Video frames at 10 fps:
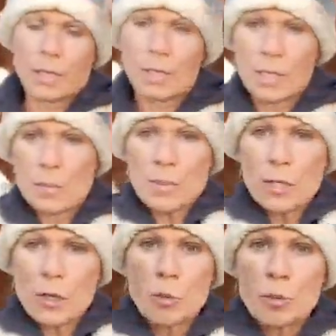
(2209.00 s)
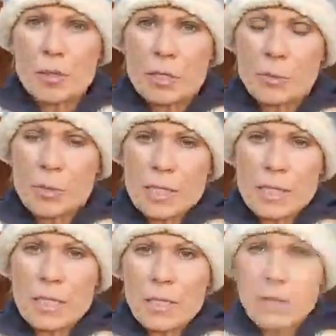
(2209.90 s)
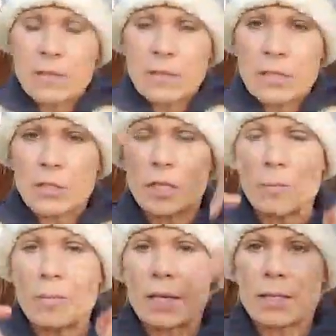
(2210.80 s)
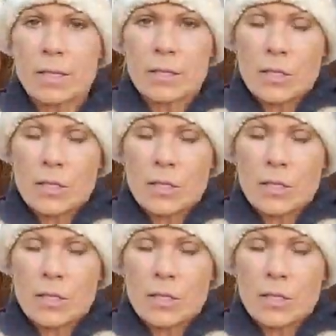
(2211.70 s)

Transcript: and then being open to receive, and then you come back down.